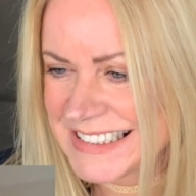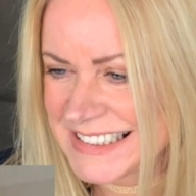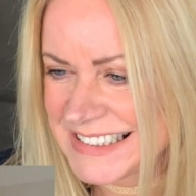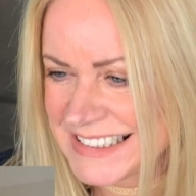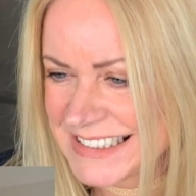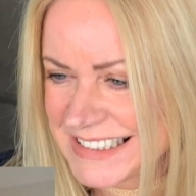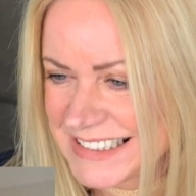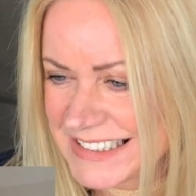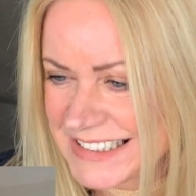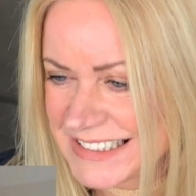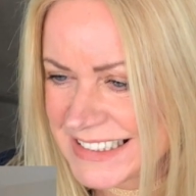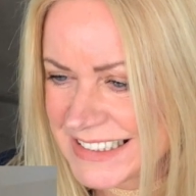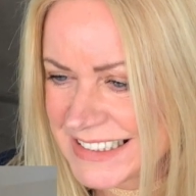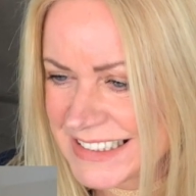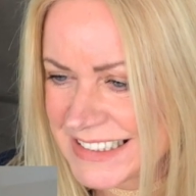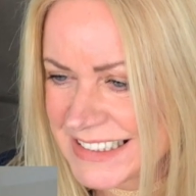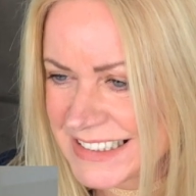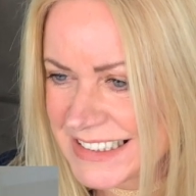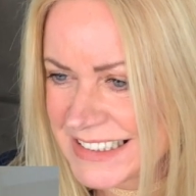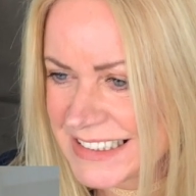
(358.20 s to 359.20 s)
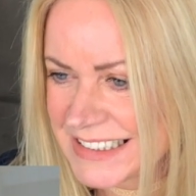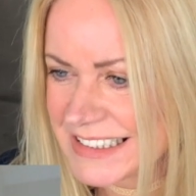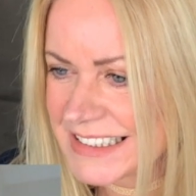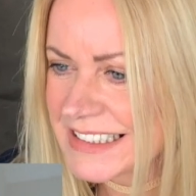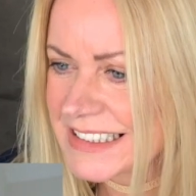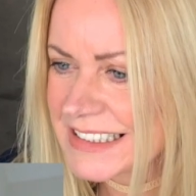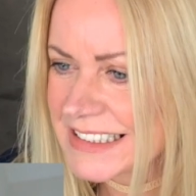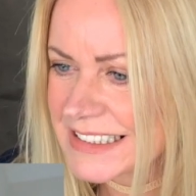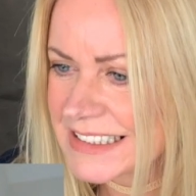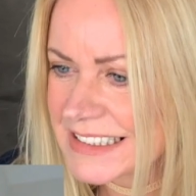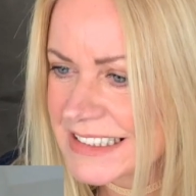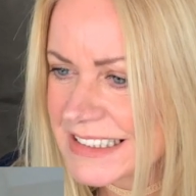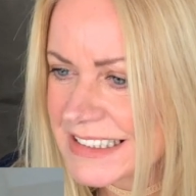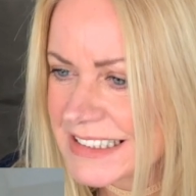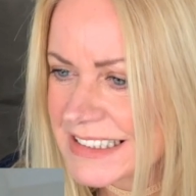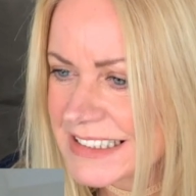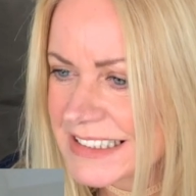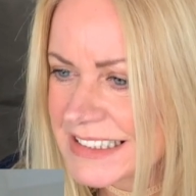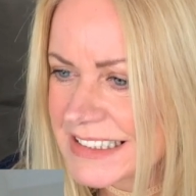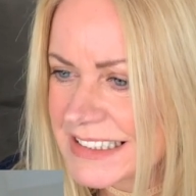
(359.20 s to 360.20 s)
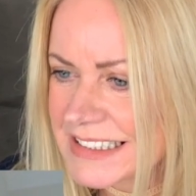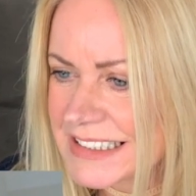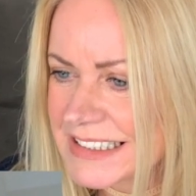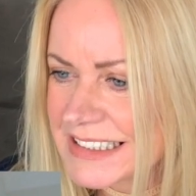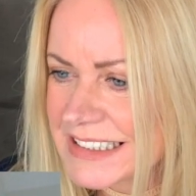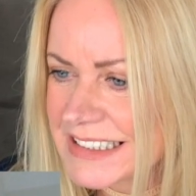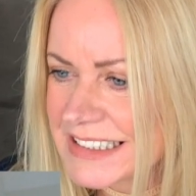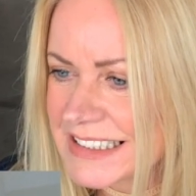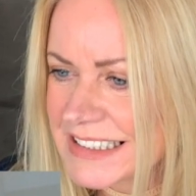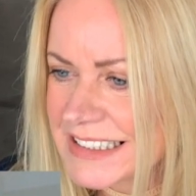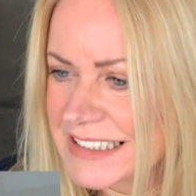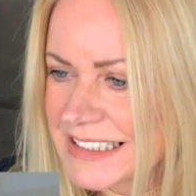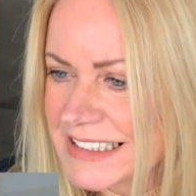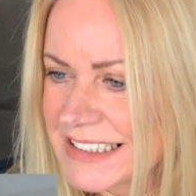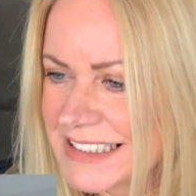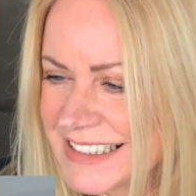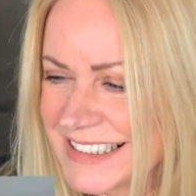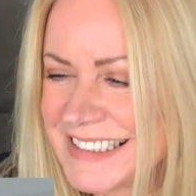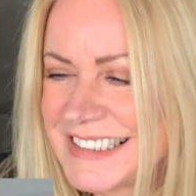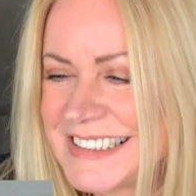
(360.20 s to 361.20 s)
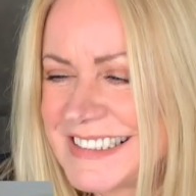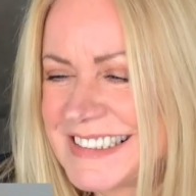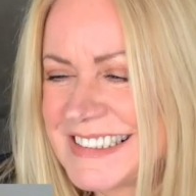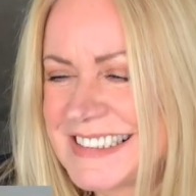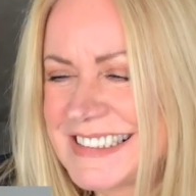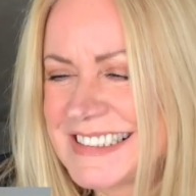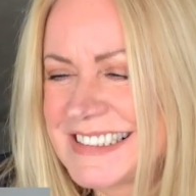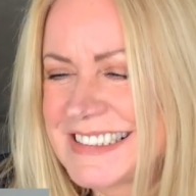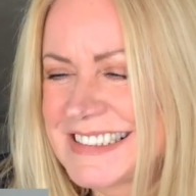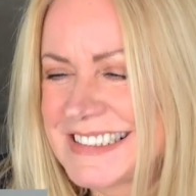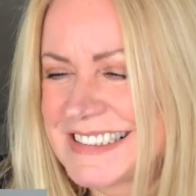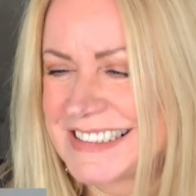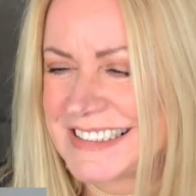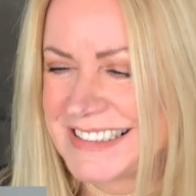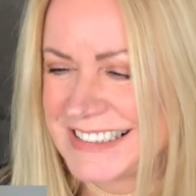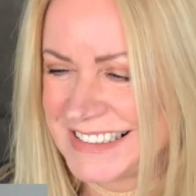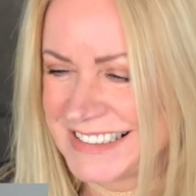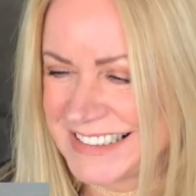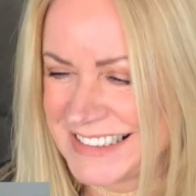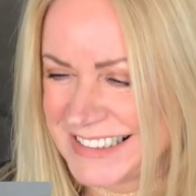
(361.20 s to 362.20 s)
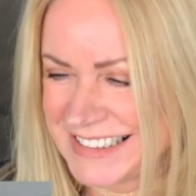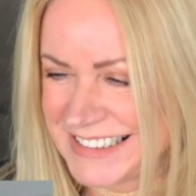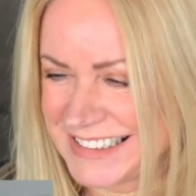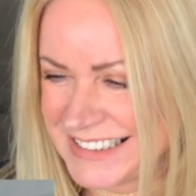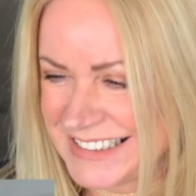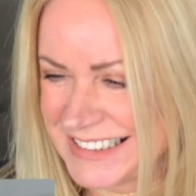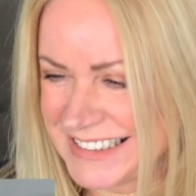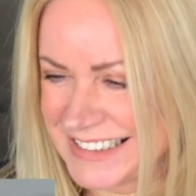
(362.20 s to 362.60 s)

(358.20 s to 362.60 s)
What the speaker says: it still stinks. Ugh, and my face is gonna smell like this, but